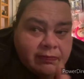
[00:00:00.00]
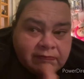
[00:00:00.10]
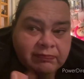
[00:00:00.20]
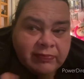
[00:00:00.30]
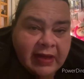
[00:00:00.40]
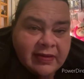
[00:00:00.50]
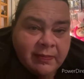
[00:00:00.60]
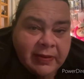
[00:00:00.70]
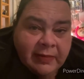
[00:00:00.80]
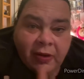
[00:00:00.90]
that's a
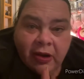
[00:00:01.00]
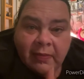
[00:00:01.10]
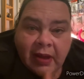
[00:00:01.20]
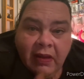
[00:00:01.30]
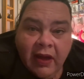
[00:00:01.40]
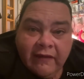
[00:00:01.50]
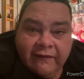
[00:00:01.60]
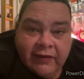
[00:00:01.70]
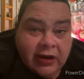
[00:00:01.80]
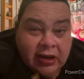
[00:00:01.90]
big part of my life,
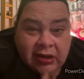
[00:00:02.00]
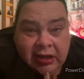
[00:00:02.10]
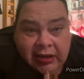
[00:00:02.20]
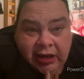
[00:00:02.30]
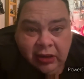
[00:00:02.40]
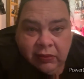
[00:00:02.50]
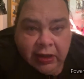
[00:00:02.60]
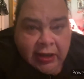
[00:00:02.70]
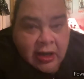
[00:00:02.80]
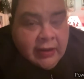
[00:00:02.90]
and you know,
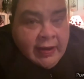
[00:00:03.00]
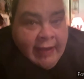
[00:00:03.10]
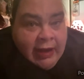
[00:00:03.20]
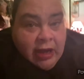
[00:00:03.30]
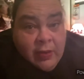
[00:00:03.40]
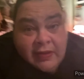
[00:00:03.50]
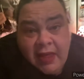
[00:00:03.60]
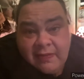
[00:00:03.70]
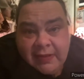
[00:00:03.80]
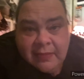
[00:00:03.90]
it always has been.